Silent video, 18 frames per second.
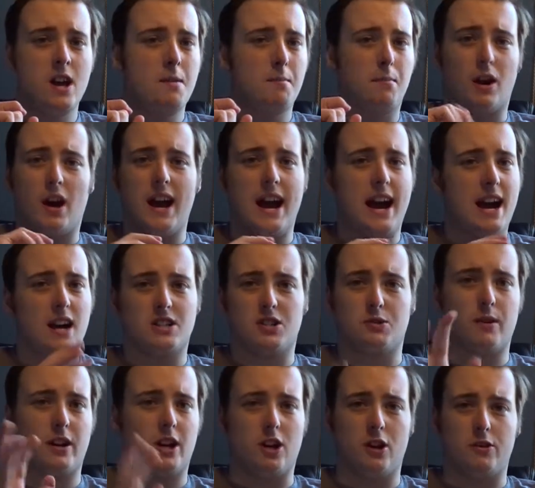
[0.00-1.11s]
but I had to
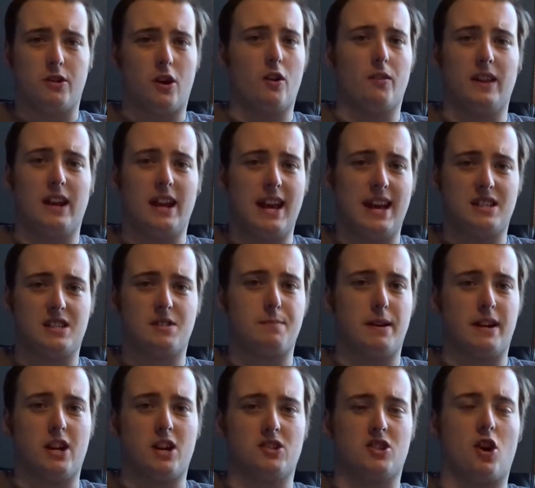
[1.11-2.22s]
include it on the list
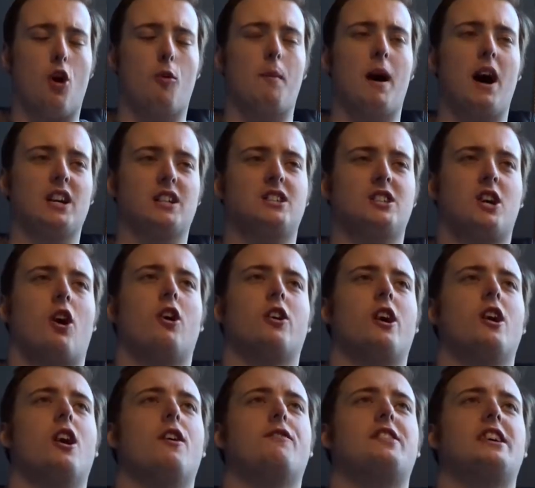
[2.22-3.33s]
because, oh my god, I
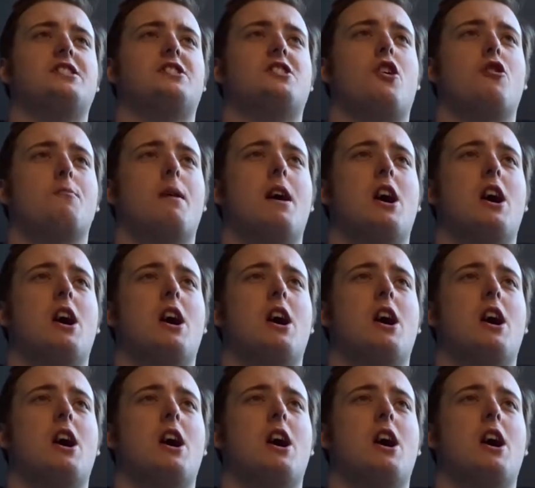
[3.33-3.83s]
loved it so